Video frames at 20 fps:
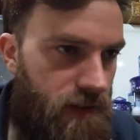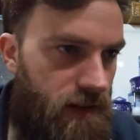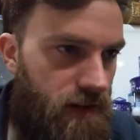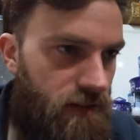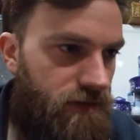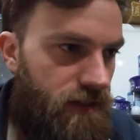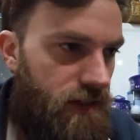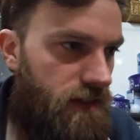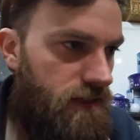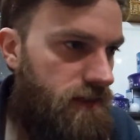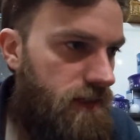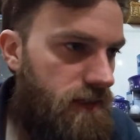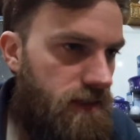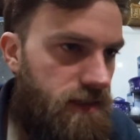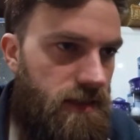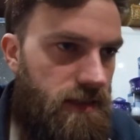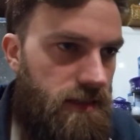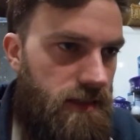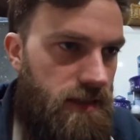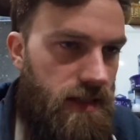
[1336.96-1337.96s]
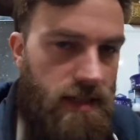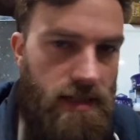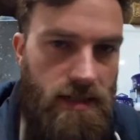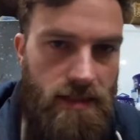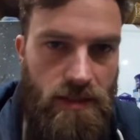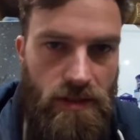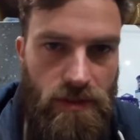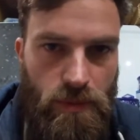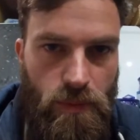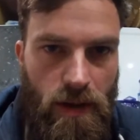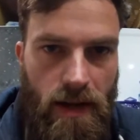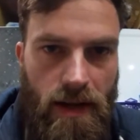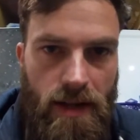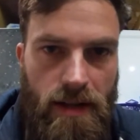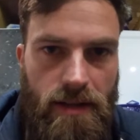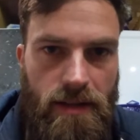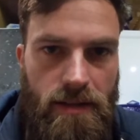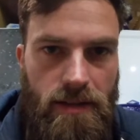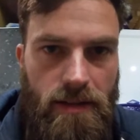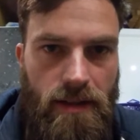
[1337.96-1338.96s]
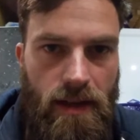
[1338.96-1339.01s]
I figured this is the easiest way